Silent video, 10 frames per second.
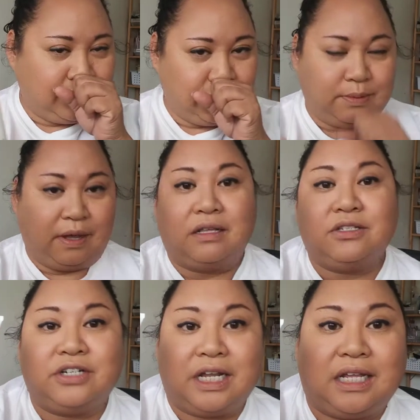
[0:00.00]
excuse me,
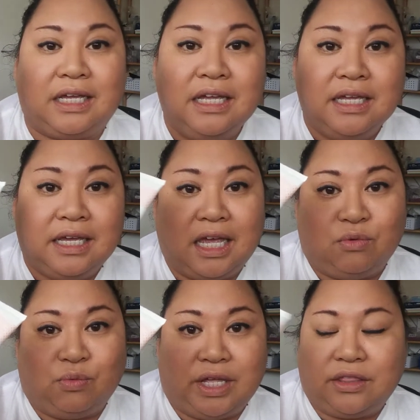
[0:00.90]
alternating
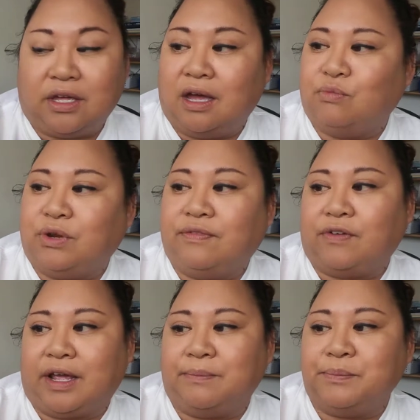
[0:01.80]
it with um,
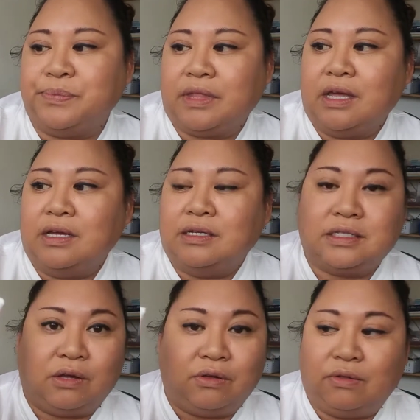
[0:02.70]
Reframe.
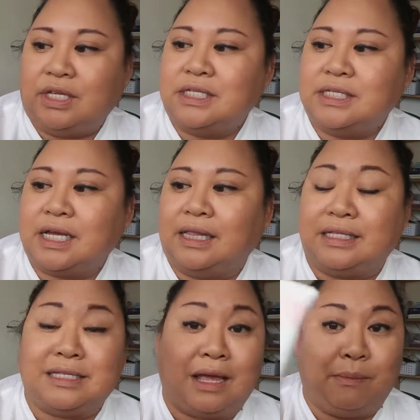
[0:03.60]
So this is a
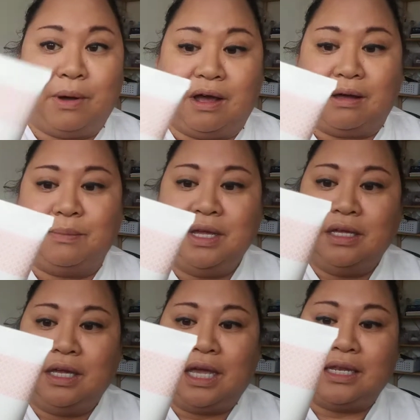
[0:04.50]
cleansing balm.
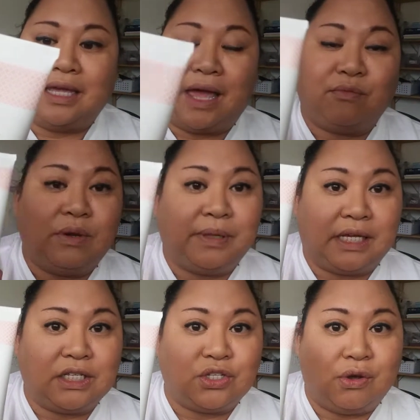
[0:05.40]
It can
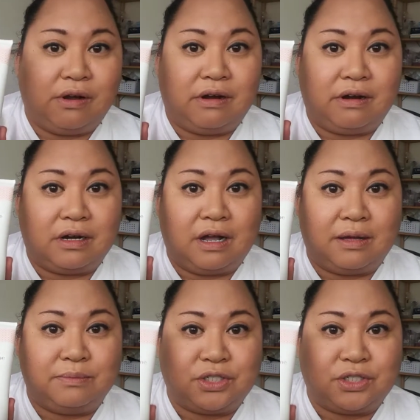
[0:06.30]
replace your um,